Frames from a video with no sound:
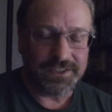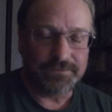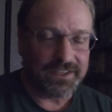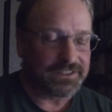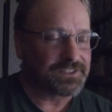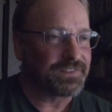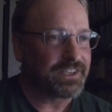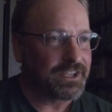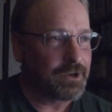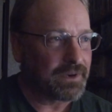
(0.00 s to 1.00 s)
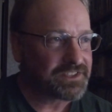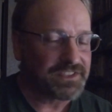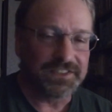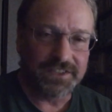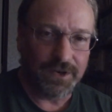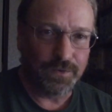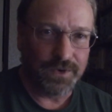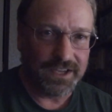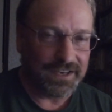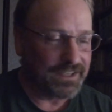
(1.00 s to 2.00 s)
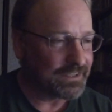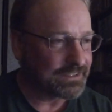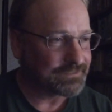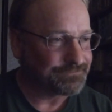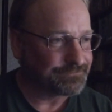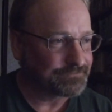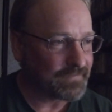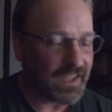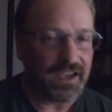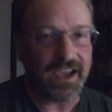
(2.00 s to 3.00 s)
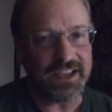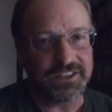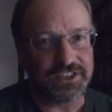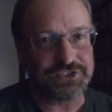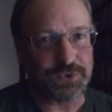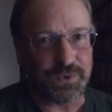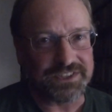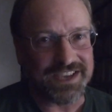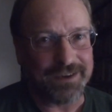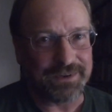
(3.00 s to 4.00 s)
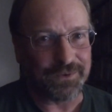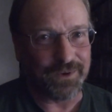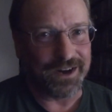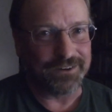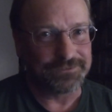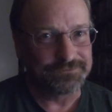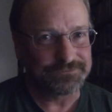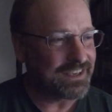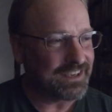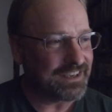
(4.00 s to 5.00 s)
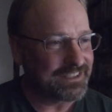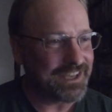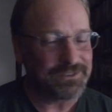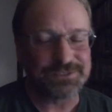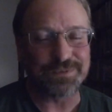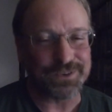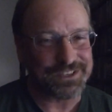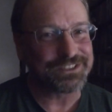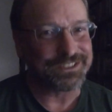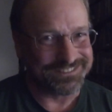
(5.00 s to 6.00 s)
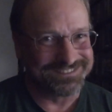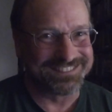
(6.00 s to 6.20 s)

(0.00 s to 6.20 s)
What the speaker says: didn't make this video, but I said, you know what? I hadn't done a story time in a while, and that one's pretty good.